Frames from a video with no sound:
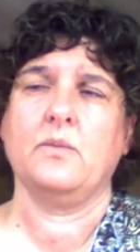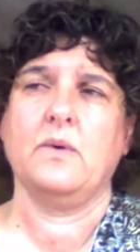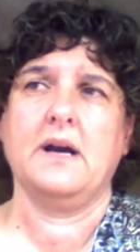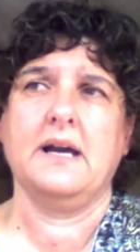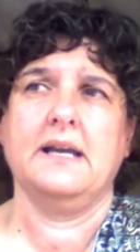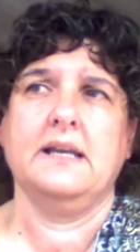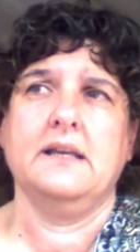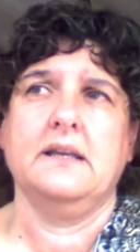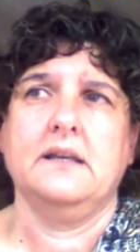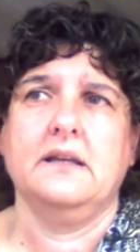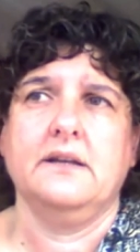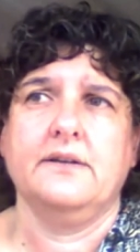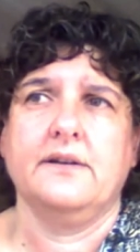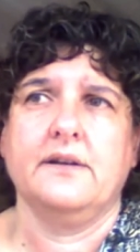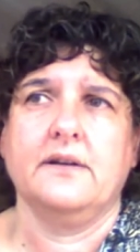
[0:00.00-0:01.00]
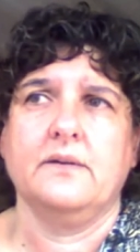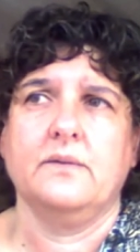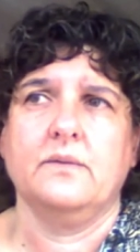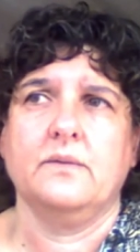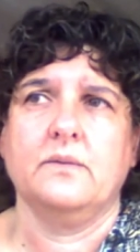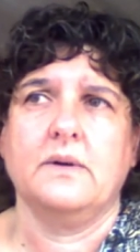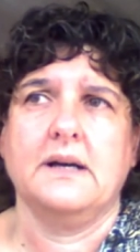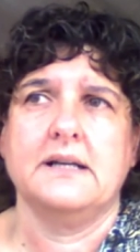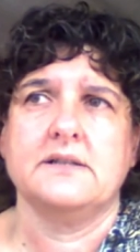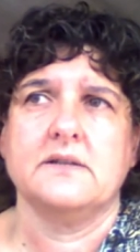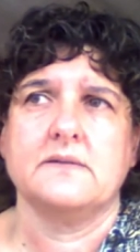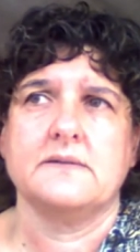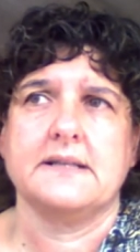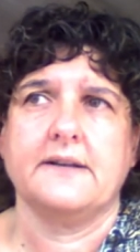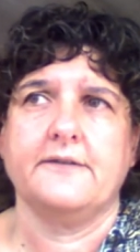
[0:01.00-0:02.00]
why you know why
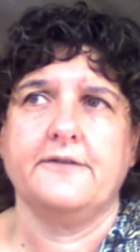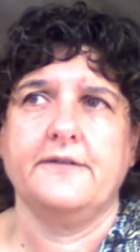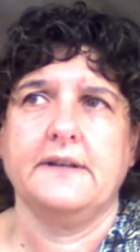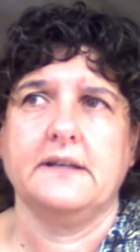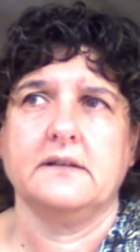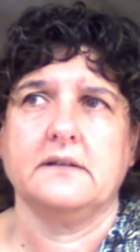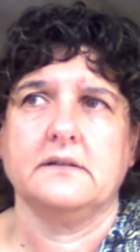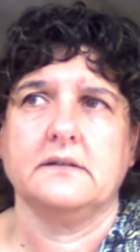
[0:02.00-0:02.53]
don't i feel